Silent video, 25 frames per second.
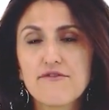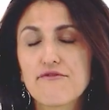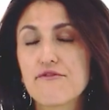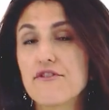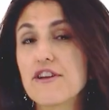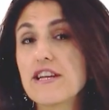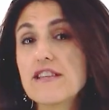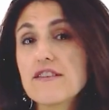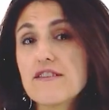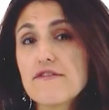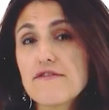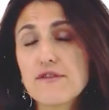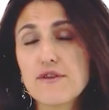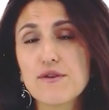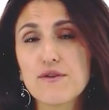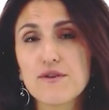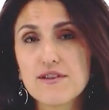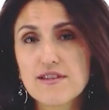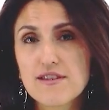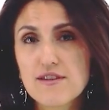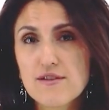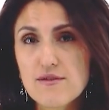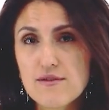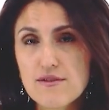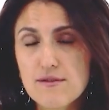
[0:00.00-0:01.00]
really fluent
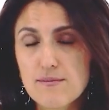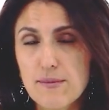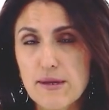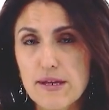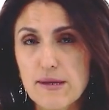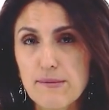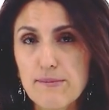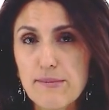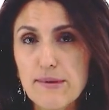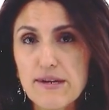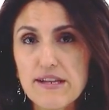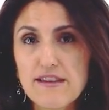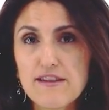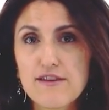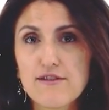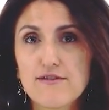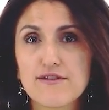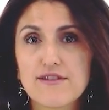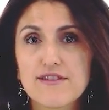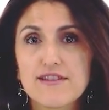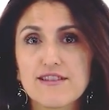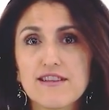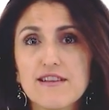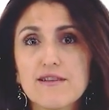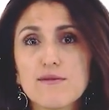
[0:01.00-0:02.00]
in Uzbek, but you
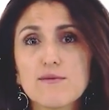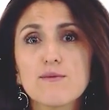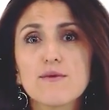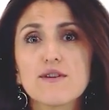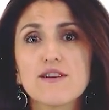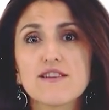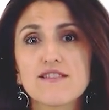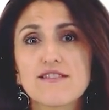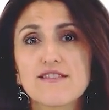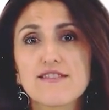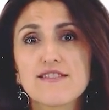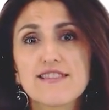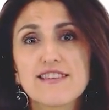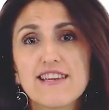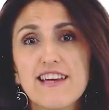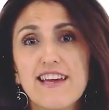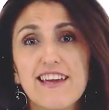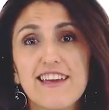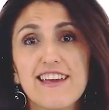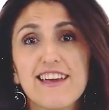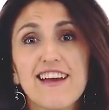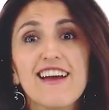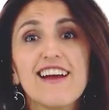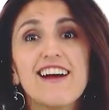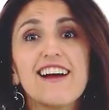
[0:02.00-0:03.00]
still want to say,